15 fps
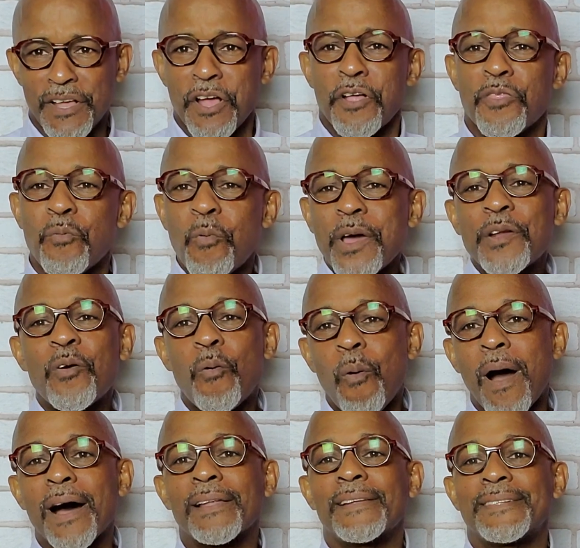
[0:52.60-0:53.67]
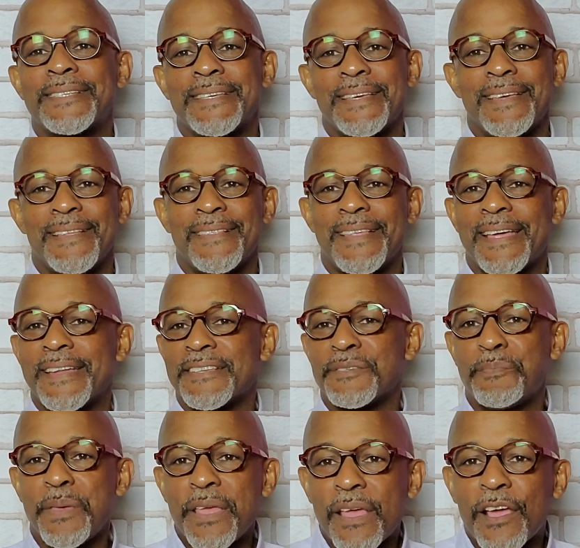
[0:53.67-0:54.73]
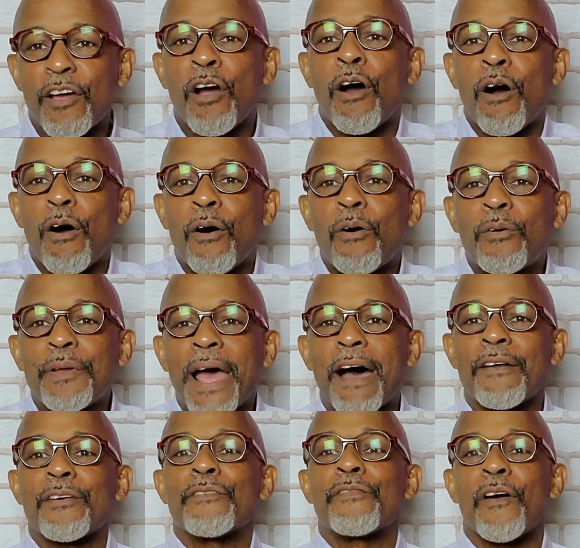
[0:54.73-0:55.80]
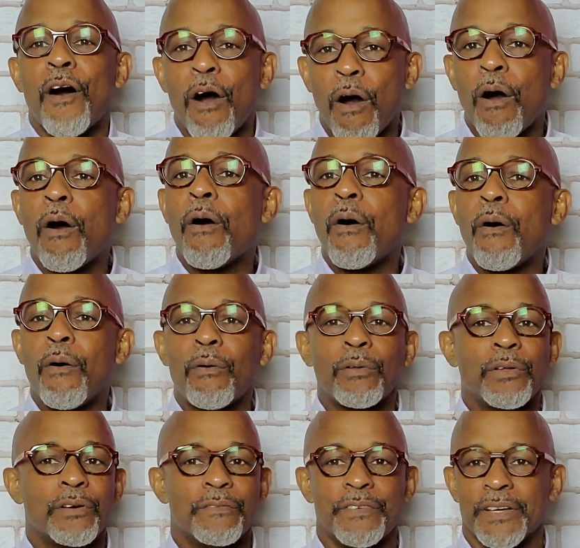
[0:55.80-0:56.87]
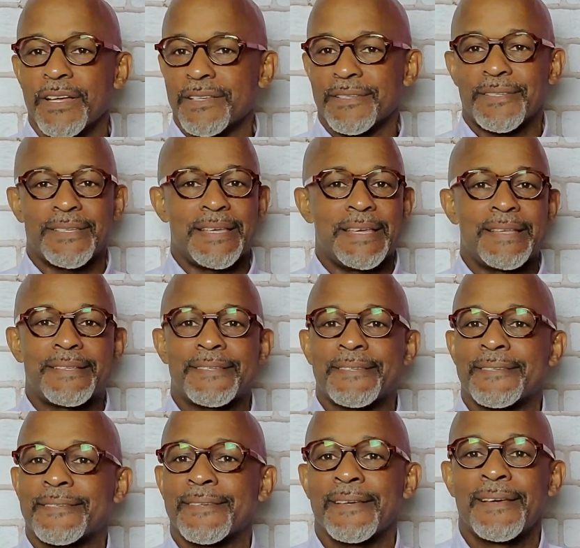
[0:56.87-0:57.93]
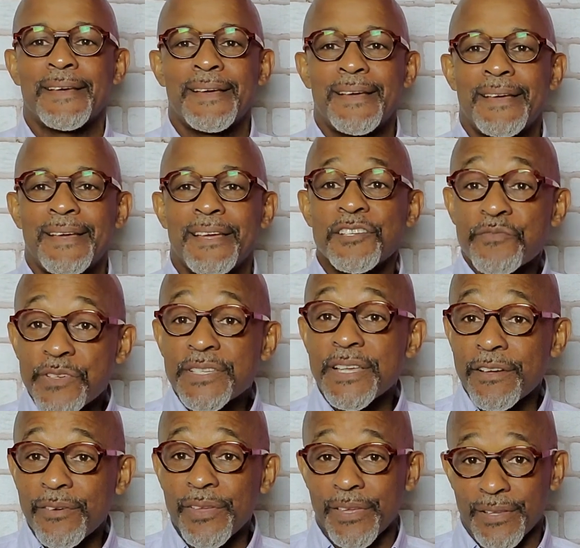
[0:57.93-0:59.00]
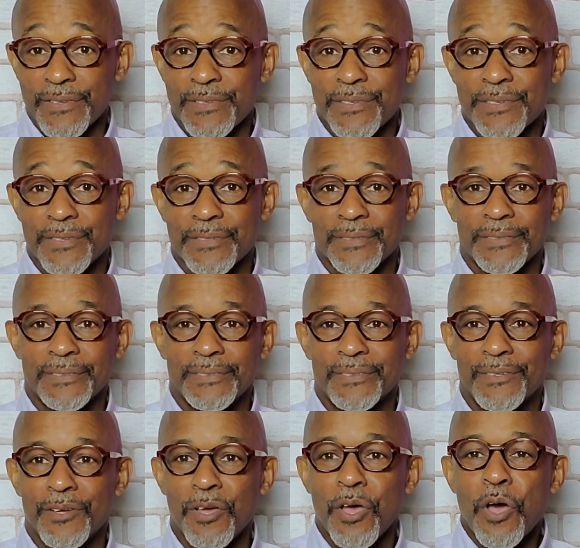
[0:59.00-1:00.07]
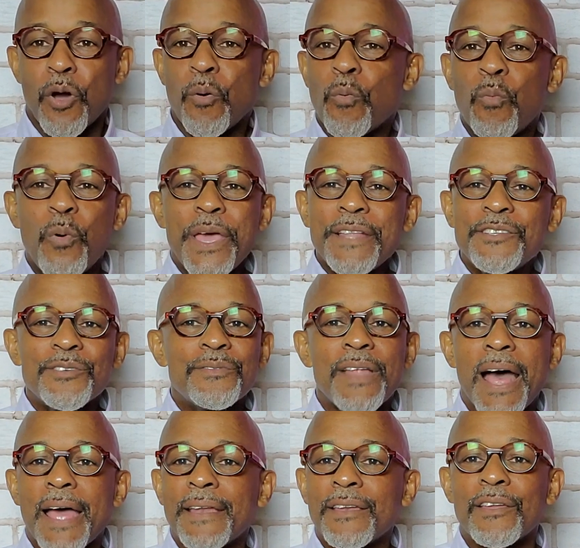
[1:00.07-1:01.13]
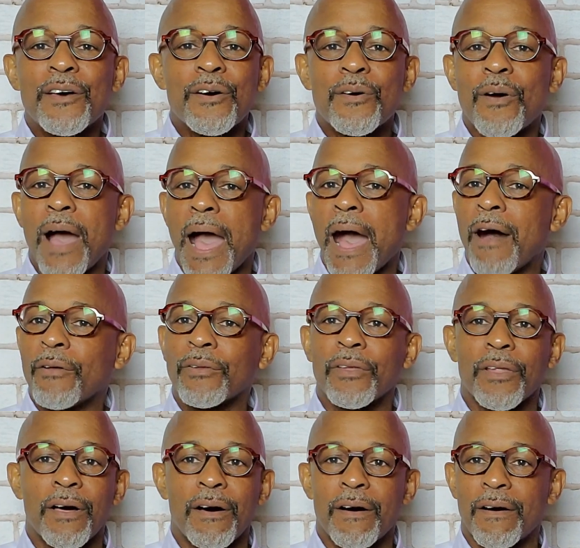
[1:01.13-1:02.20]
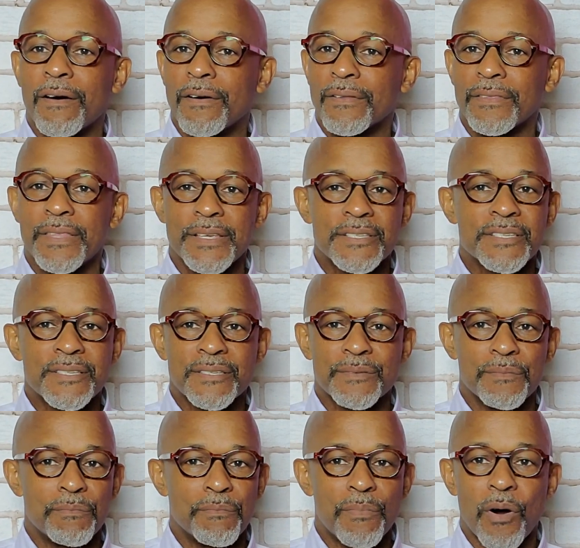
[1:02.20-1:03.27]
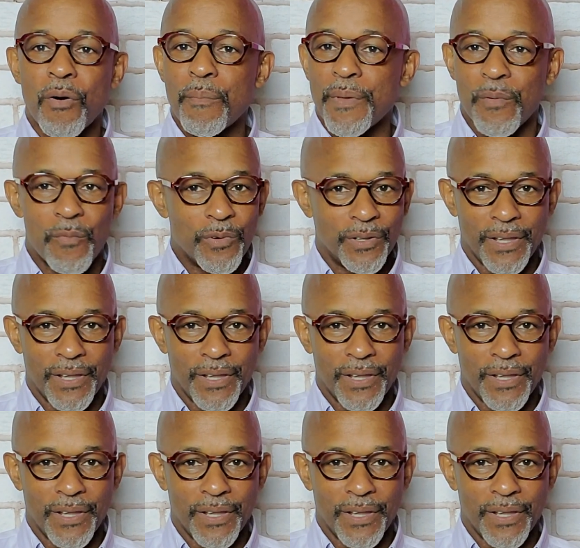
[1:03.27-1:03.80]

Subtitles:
The one quality that is being called out of all of us, it's resilience. We do not know how long this moment will